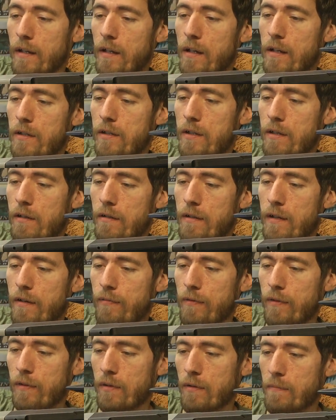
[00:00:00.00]
Also, a
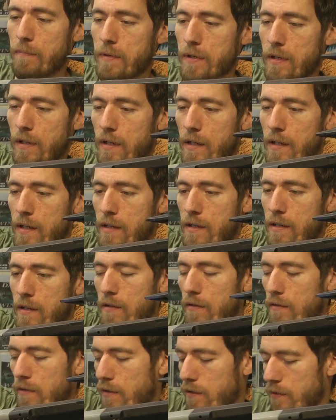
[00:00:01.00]
different option is
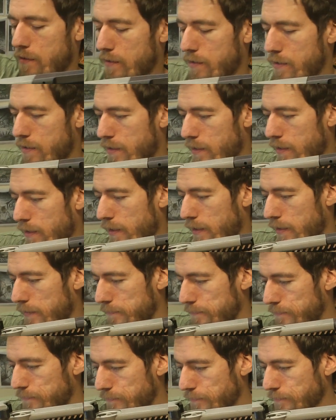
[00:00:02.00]
to use
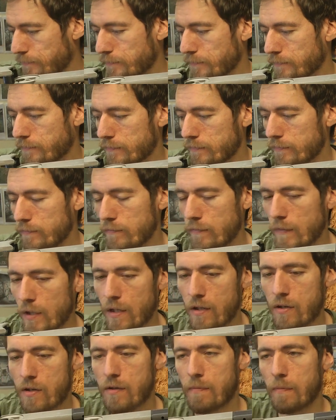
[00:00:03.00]
a
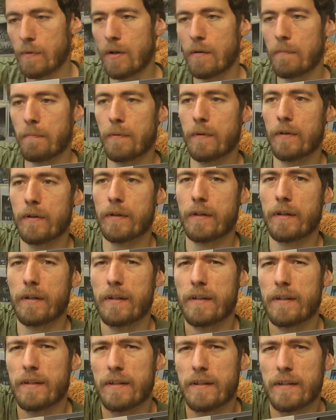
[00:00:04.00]
small plug.
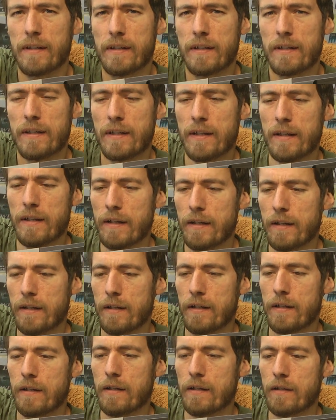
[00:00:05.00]

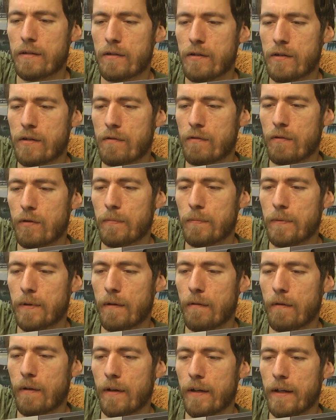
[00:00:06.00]
Just drop
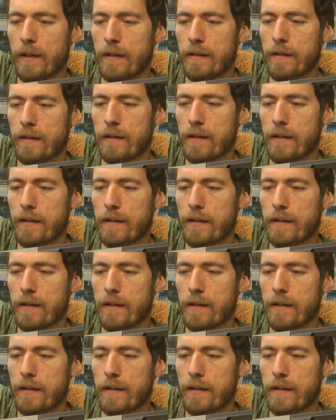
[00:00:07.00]
that one in.